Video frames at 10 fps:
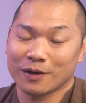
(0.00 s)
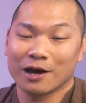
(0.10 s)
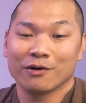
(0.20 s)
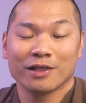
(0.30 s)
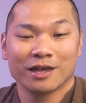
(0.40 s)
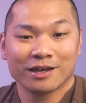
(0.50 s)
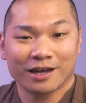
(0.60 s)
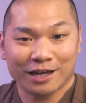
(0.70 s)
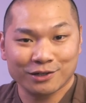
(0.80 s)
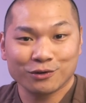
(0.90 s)
Now,
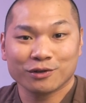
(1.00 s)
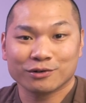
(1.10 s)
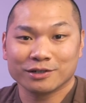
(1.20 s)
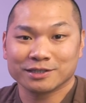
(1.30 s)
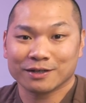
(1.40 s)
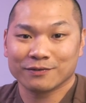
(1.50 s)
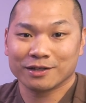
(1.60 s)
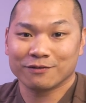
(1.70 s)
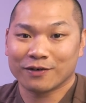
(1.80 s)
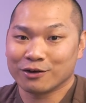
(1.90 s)
I know the
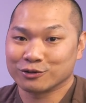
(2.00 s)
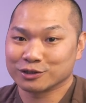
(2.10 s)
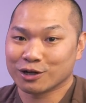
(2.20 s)
3070 Founders